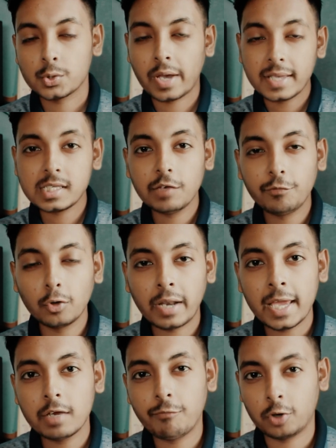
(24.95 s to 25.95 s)
So guys, if
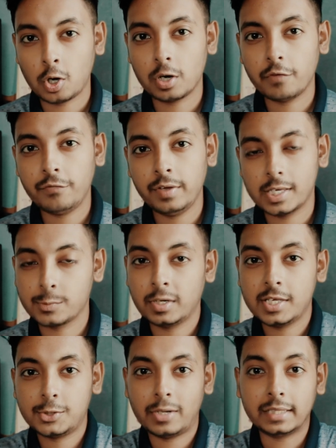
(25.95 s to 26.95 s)
you like photography
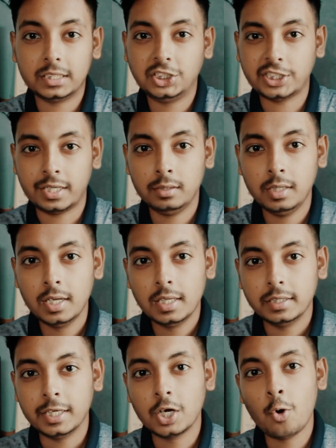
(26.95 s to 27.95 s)
as well as you like this channel,
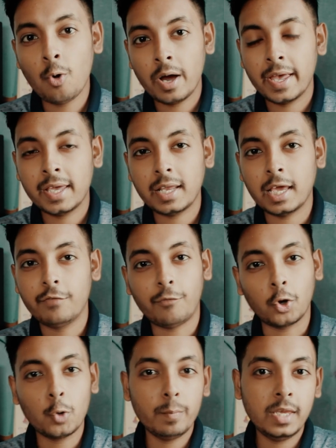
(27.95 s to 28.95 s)
then go ahead
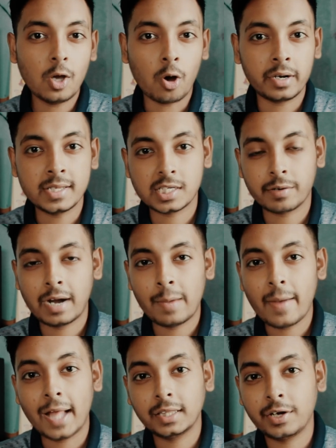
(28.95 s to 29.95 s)
and follow me on
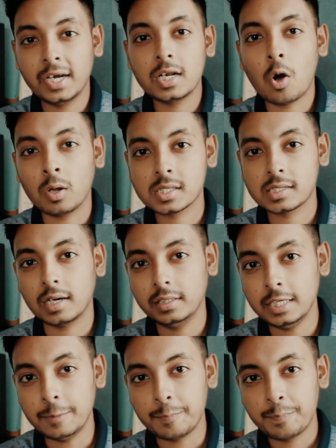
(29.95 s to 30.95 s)
Instagram at
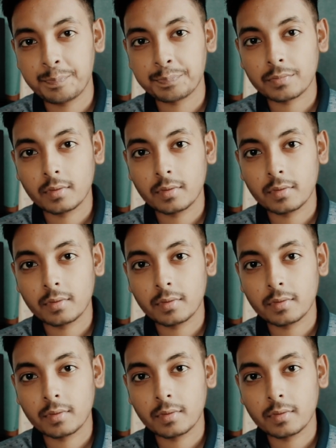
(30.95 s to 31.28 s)
@allstardeep.